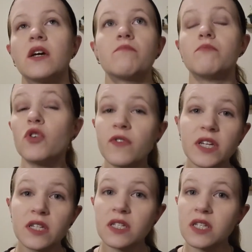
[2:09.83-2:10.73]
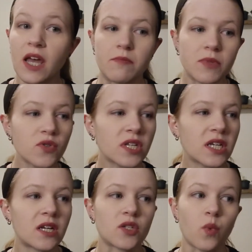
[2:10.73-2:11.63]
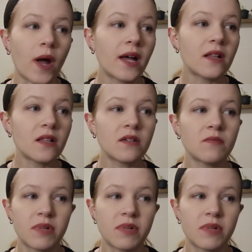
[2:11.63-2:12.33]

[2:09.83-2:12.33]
movies and music as well,